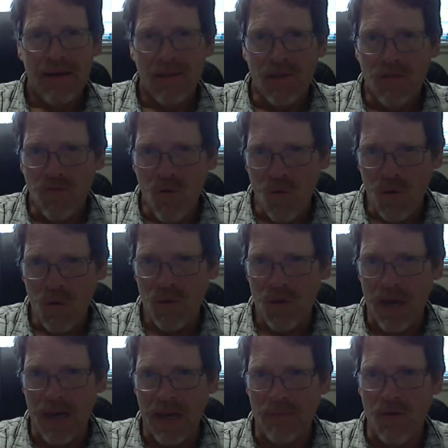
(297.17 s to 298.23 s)
The fourth
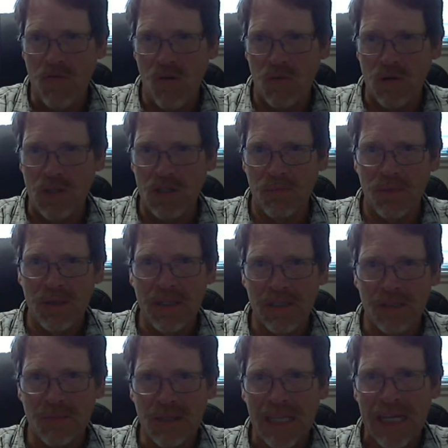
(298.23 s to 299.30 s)
thing, before we jump into
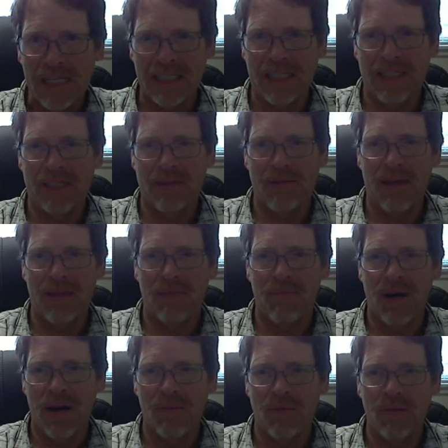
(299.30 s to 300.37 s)
some text in the
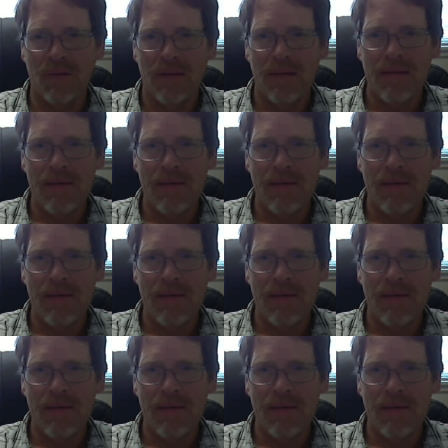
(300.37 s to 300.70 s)
Bible,